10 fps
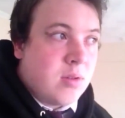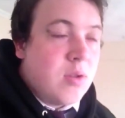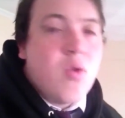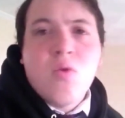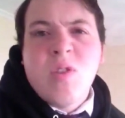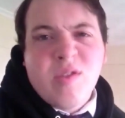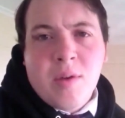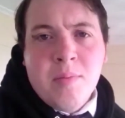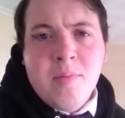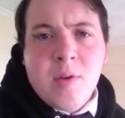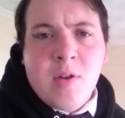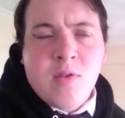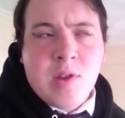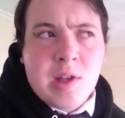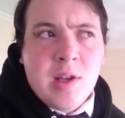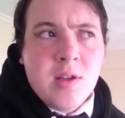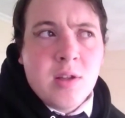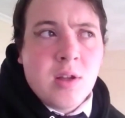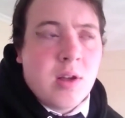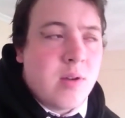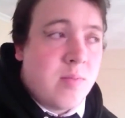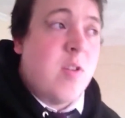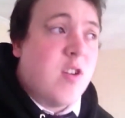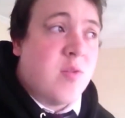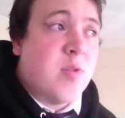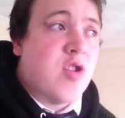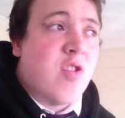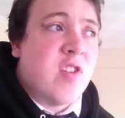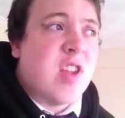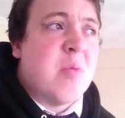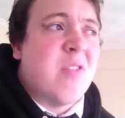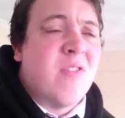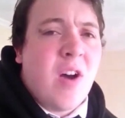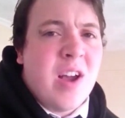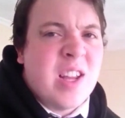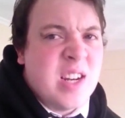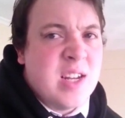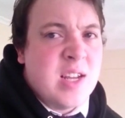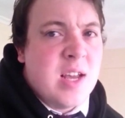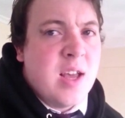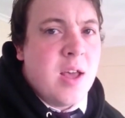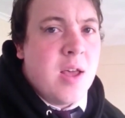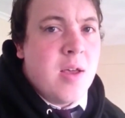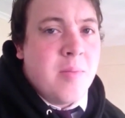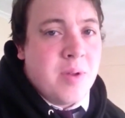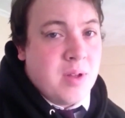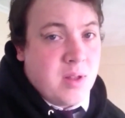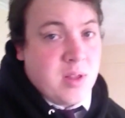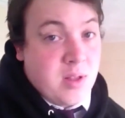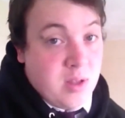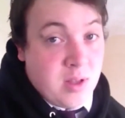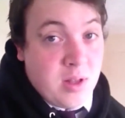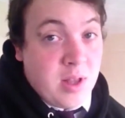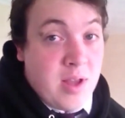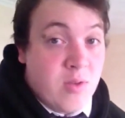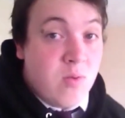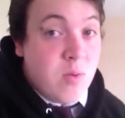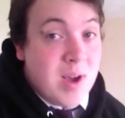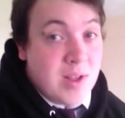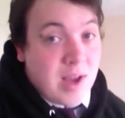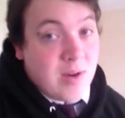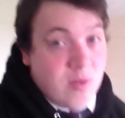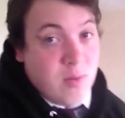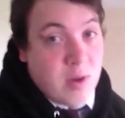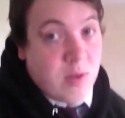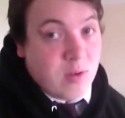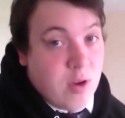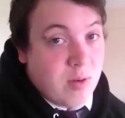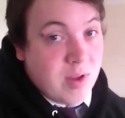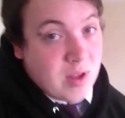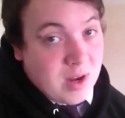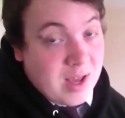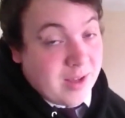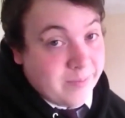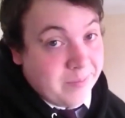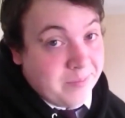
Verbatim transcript: Not all of them, obviously. The vast majority were fine, but there's always those one or two, isn't there?